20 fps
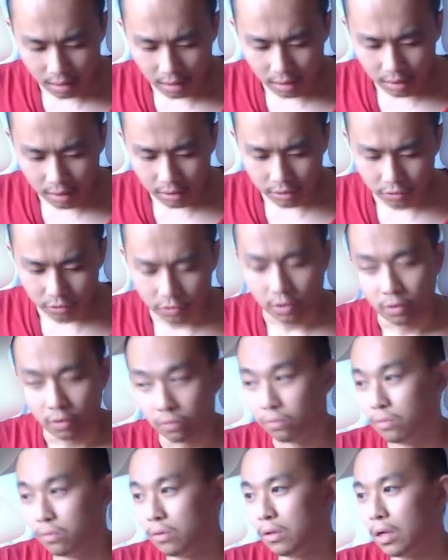So,
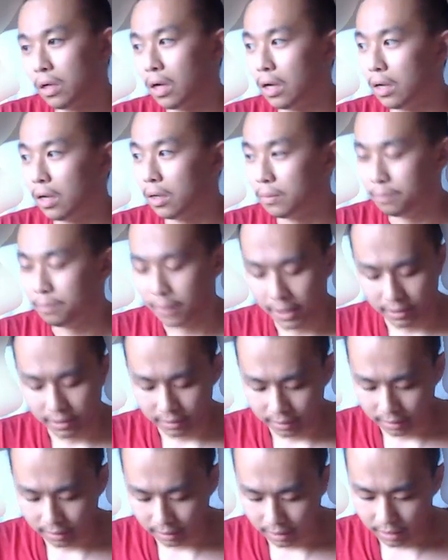
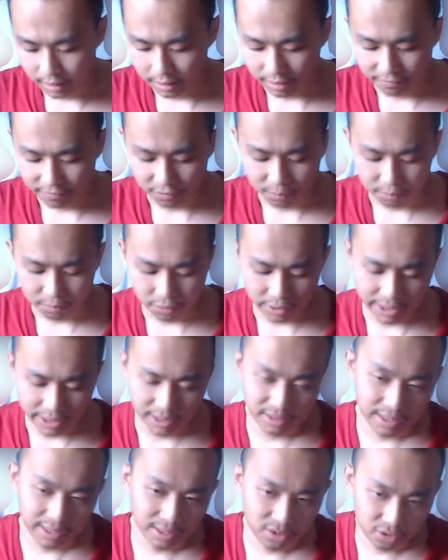basically, if you
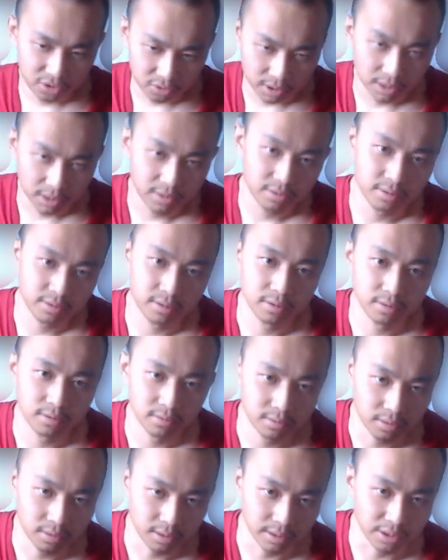pre-extend trust
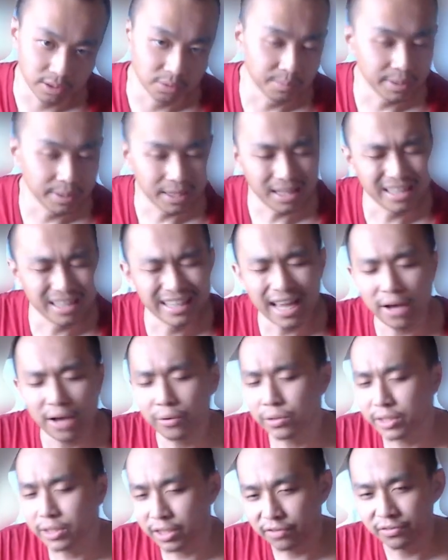a little bit, allow
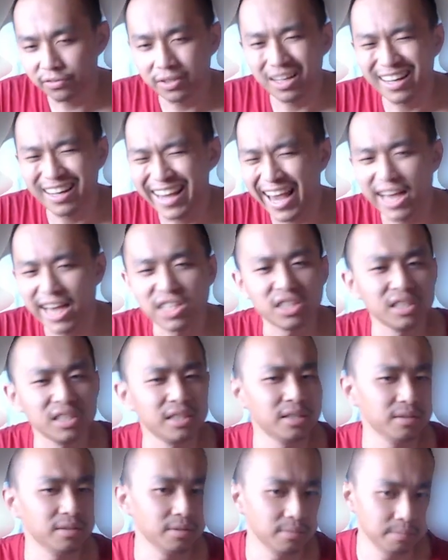yourself to
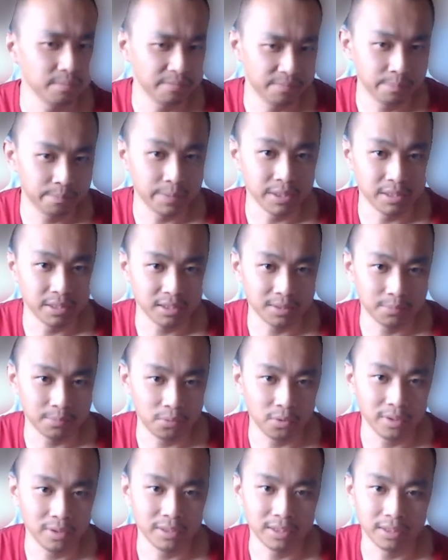occasionally be
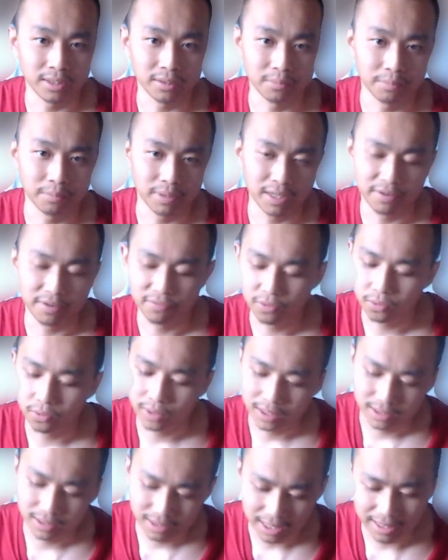disappointed, but if you
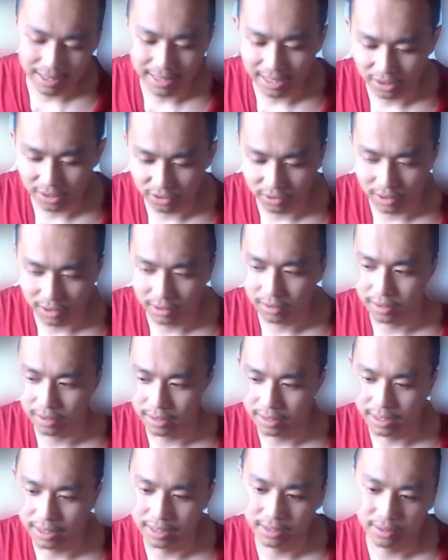extend that trust, then
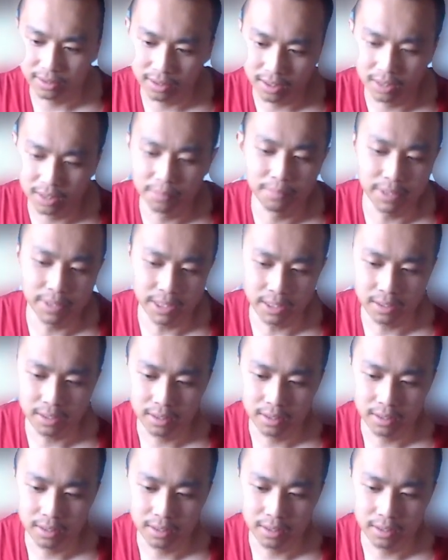it's going to be